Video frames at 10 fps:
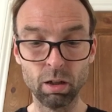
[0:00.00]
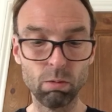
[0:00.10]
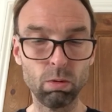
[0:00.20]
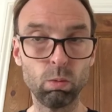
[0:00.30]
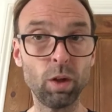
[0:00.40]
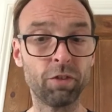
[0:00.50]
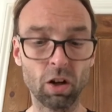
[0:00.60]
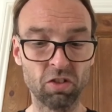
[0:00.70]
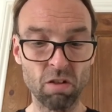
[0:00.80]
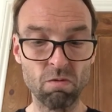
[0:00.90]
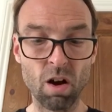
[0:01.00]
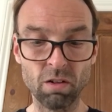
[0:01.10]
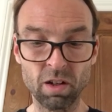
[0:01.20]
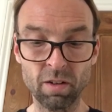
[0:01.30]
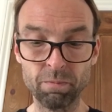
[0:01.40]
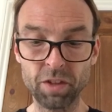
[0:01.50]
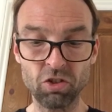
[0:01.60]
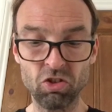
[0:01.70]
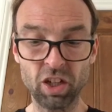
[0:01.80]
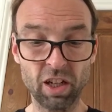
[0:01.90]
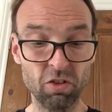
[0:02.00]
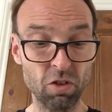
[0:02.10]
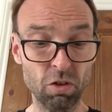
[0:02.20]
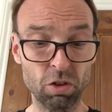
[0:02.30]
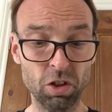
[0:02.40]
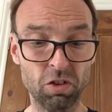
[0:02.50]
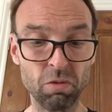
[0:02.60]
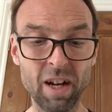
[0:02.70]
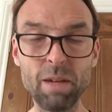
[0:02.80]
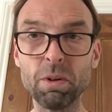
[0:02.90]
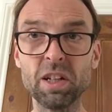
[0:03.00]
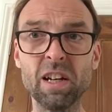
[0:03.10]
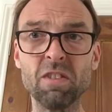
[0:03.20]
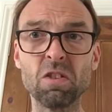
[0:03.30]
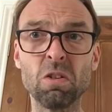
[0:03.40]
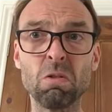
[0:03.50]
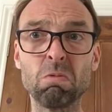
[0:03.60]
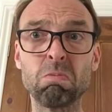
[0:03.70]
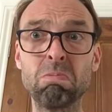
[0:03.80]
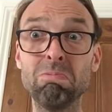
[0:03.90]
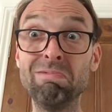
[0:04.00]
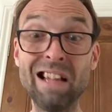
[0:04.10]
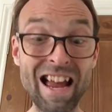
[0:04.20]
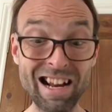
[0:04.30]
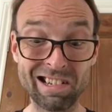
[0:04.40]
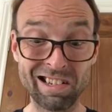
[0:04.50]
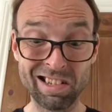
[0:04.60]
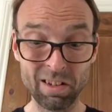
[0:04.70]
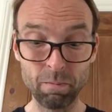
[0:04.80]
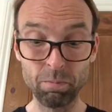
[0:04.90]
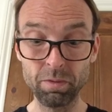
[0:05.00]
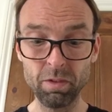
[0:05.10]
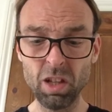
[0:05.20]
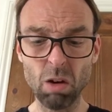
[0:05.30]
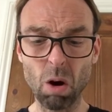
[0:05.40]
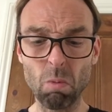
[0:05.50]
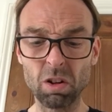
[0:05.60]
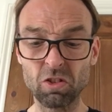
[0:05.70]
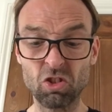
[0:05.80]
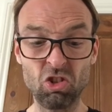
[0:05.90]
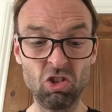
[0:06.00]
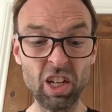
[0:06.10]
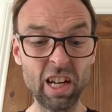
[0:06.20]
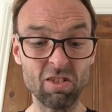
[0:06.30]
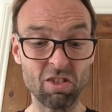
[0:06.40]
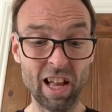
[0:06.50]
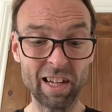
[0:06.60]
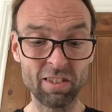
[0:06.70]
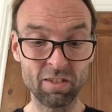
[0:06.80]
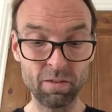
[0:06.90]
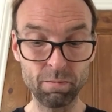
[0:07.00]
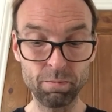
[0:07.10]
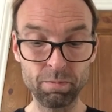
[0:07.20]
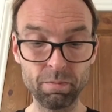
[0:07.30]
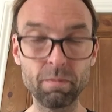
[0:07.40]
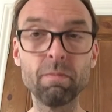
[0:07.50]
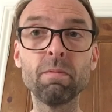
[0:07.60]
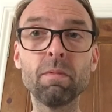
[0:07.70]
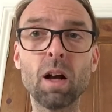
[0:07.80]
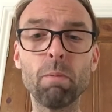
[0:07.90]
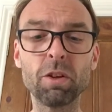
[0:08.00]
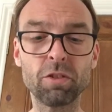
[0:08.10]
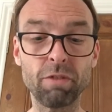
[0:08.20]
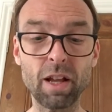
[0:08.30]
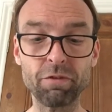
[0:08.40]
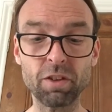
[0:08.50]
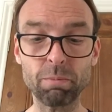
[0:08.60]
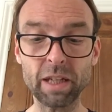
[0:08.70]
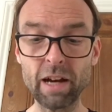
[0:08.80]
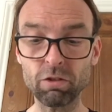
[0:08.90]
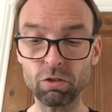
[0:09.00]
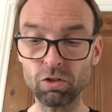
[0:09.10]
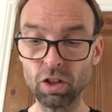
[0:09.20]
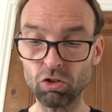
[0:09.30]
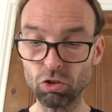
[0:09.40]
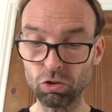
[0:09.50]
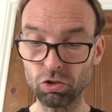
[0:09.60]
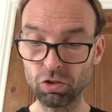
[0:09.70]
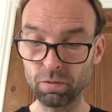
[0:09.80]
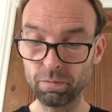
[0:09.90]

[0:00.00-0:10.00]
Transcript: We've got it wrong. This chicken's no good to anybody. It's all legs. No one wants chicken's legs. I must have left something out, said George.